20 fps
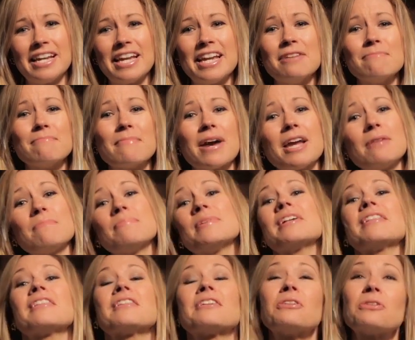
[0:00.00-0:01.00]
It might be
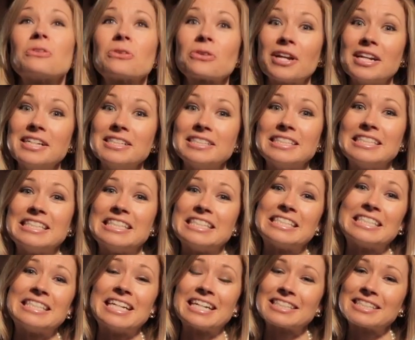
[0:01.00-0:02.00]
a little crazy
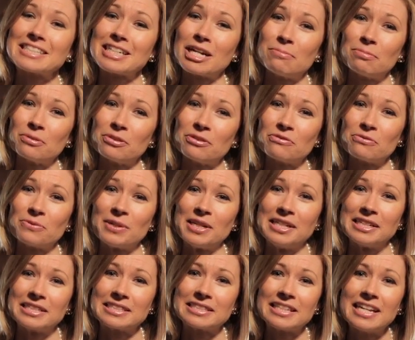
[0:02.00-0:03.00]
these next couple of
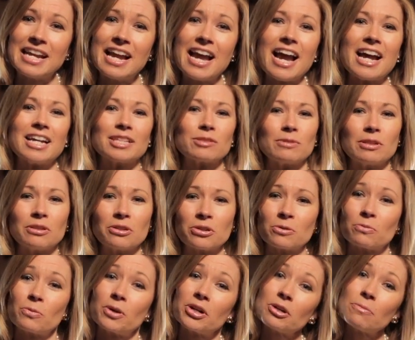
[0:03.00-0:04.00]
weeks as we
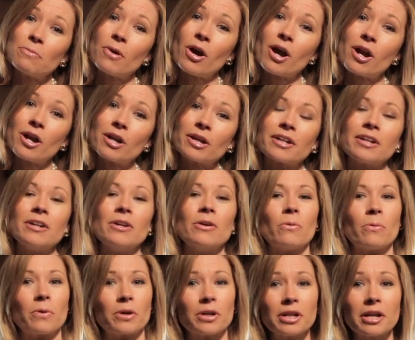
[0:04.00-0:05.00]
learn where to park,
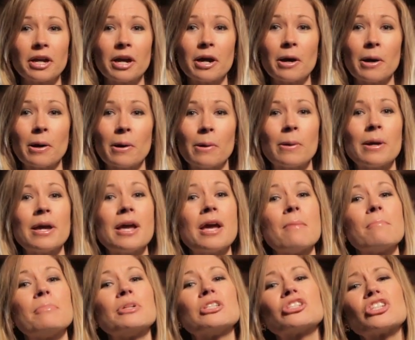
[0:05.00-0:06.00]
where to go,
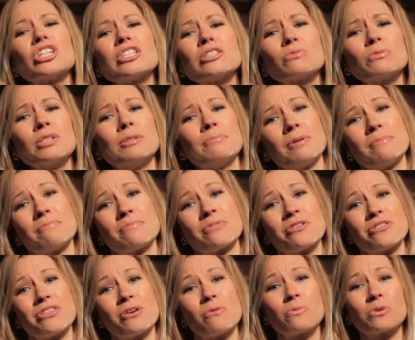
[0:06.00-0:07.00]
but just
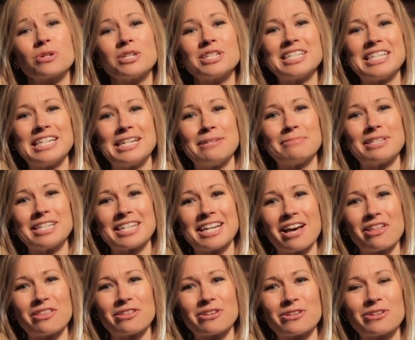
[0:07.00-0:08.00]
remember that we're a team
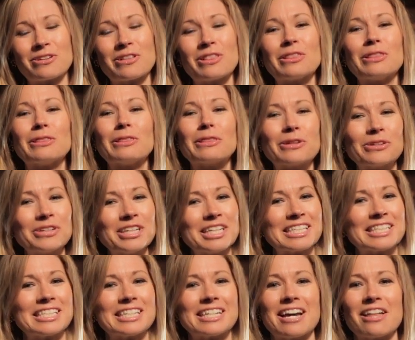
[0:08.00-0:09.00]
together,
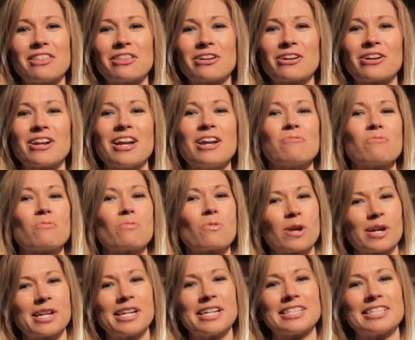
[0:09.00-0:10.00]
learning together, and
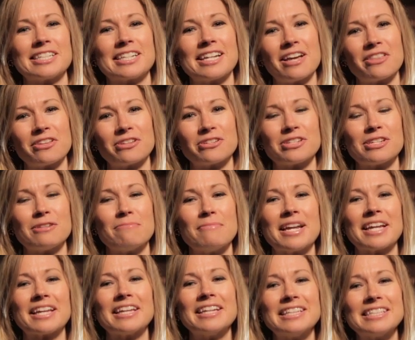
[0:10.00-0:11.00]
working together to
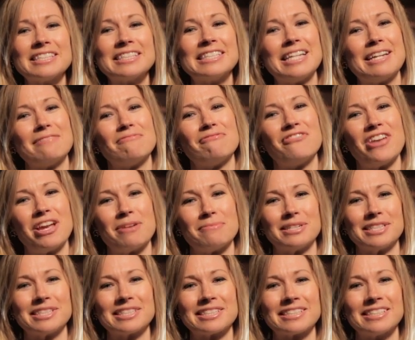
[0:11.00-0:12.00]
make His name
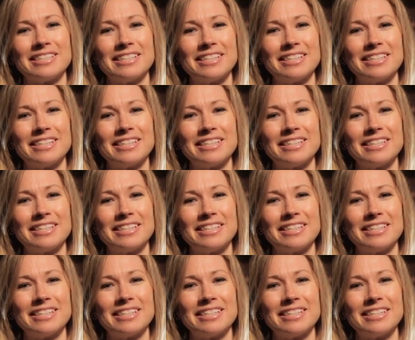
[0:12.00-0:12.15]
famous.